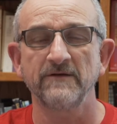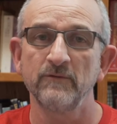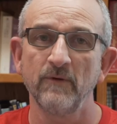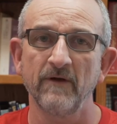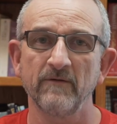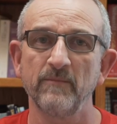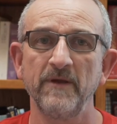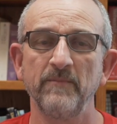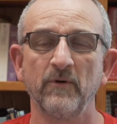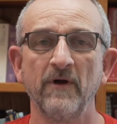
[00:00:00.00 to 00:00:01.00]
to other
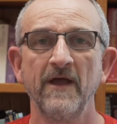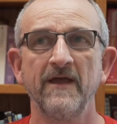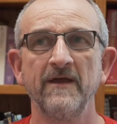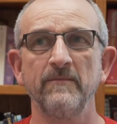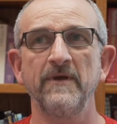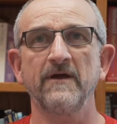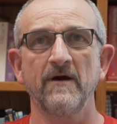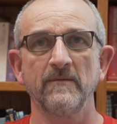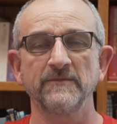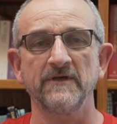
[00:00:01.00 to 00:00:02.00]
people, it
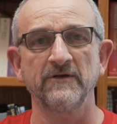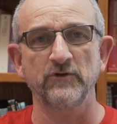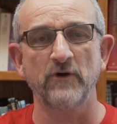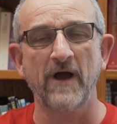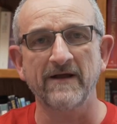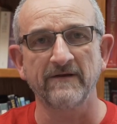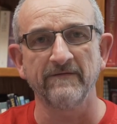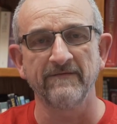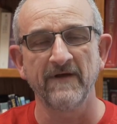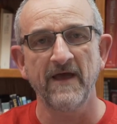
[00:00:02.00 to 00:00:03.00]
becomes
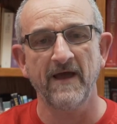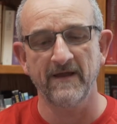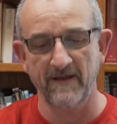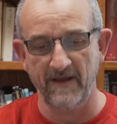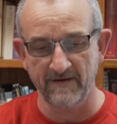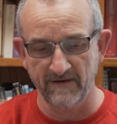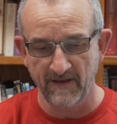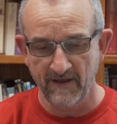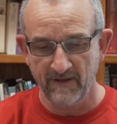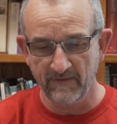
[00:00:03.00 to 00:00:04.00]
attractive. And
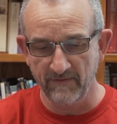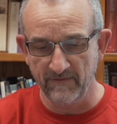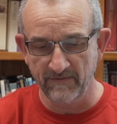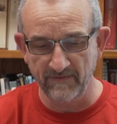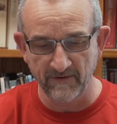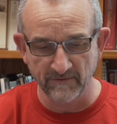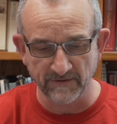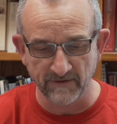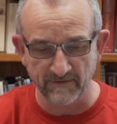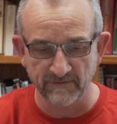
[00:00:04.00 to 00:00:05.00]
there's
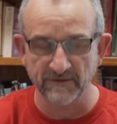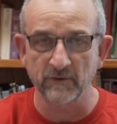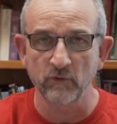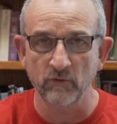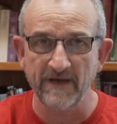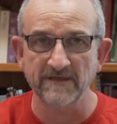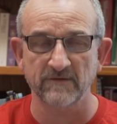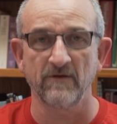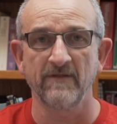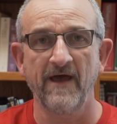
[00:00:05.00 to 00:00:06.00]
a grace
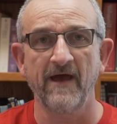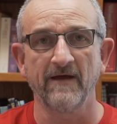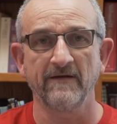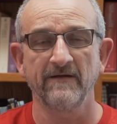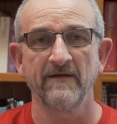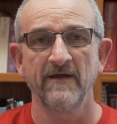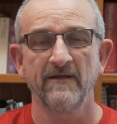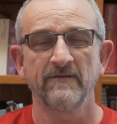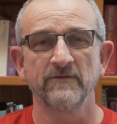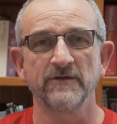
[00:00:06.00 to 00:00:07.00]
on that.
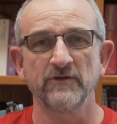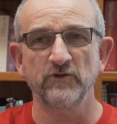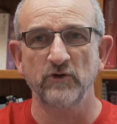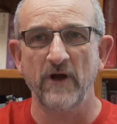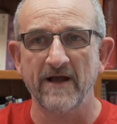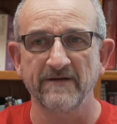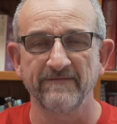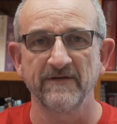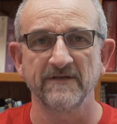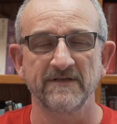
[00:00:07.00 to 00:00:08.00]
There's an
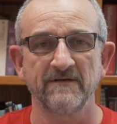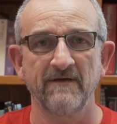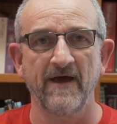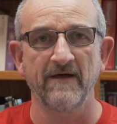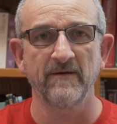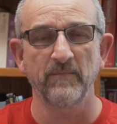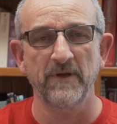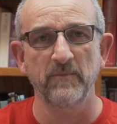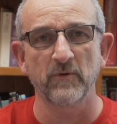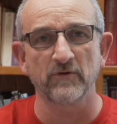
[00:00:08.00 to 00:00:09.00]
attractiveness to that that
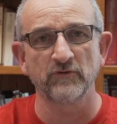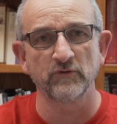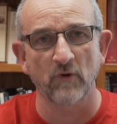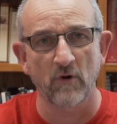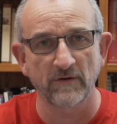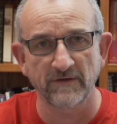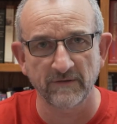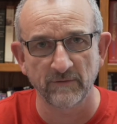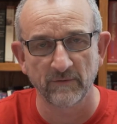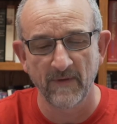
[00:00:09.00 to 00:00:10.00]
people are drawn
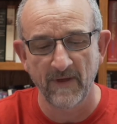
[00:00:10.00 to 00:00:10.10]
to.